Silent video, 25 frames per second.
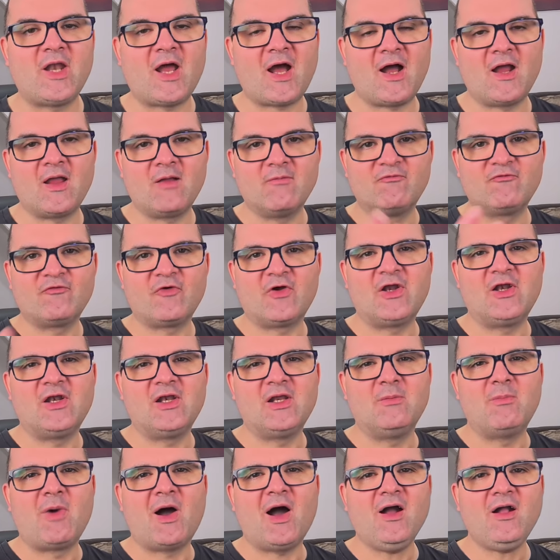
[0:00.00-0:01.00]
I am finally
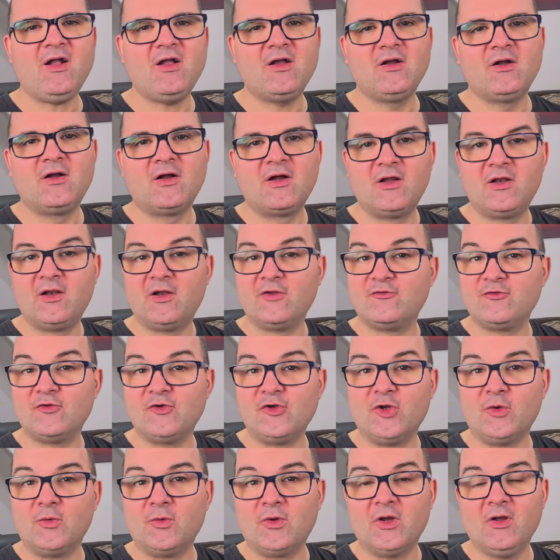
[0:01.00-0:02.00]
back. Unless you're
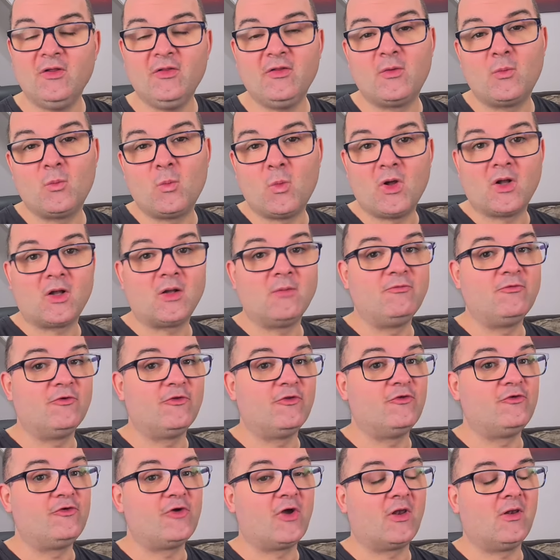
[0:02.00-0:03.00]
new here, then welcome to the
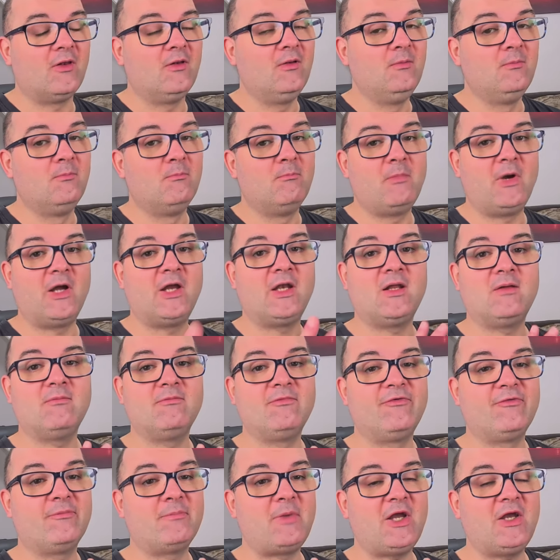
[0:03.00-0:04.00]
channel. My name
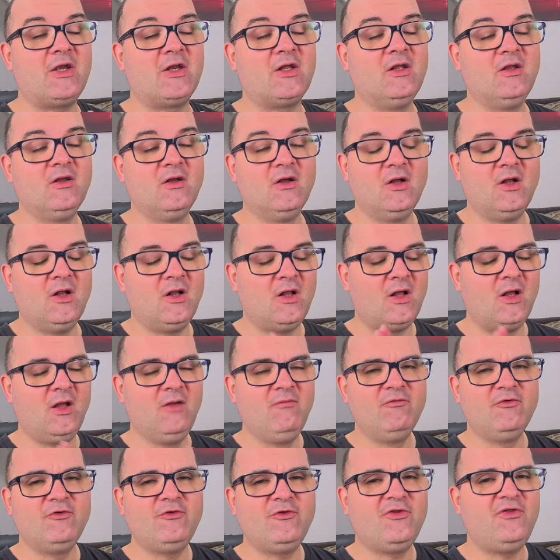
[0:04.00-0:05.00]
is Spidey. And
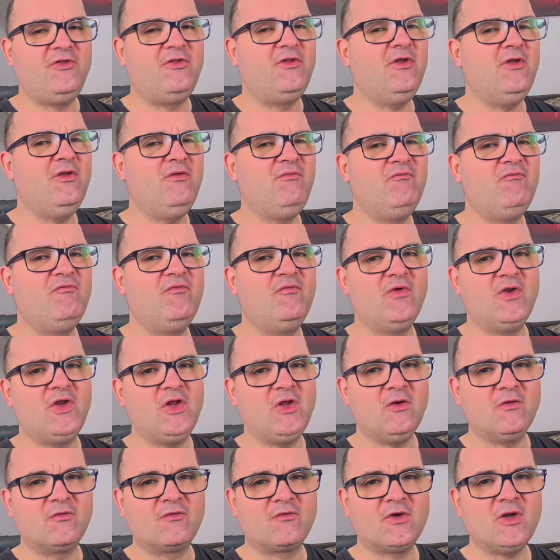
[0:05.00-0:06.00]
for today's
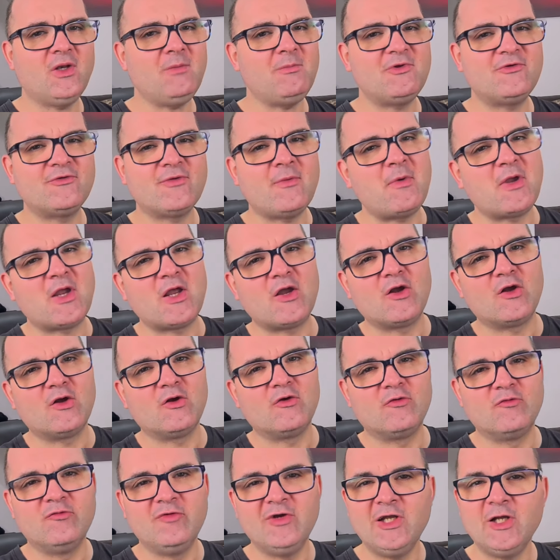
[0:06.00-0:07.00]
video, it's going to be
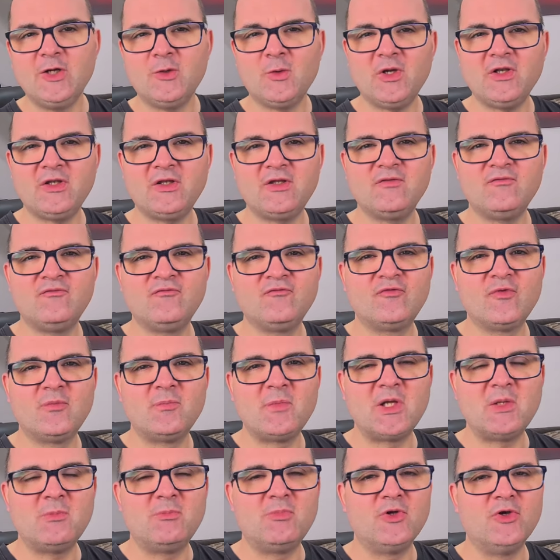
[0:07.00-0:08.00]
something really quite different for
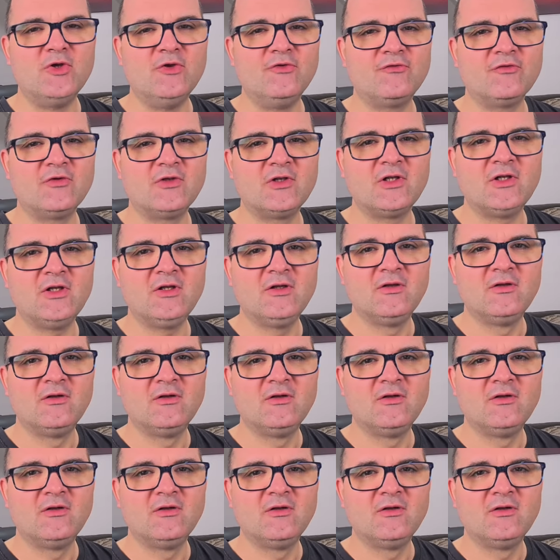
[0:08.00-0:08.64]
me personally.